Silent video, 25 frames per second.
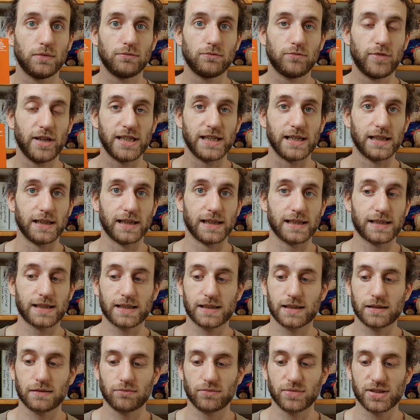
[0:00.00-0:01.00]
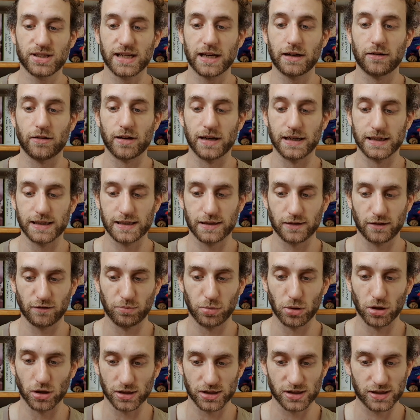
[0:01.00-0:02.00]
reading this series of
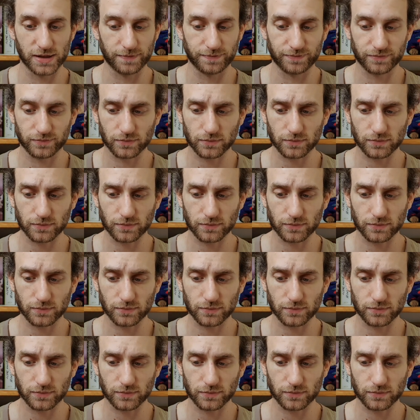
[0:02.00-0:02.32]
books.